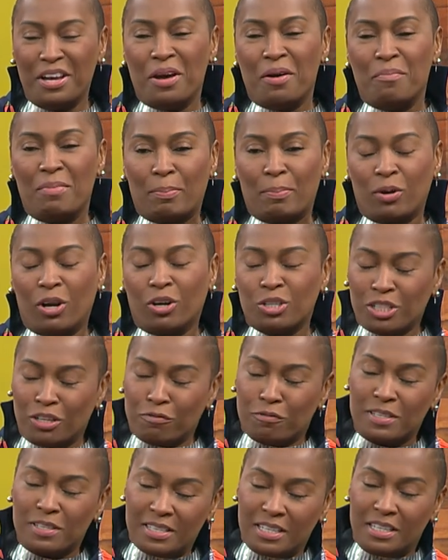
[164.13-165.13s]
my production
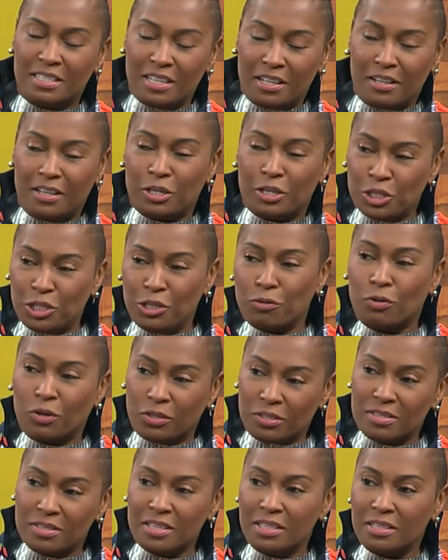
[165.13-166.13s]
facility there, she
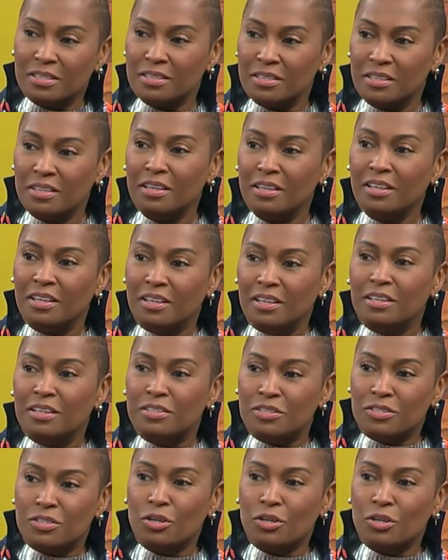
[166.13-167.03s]
runs it. So I was just going to say,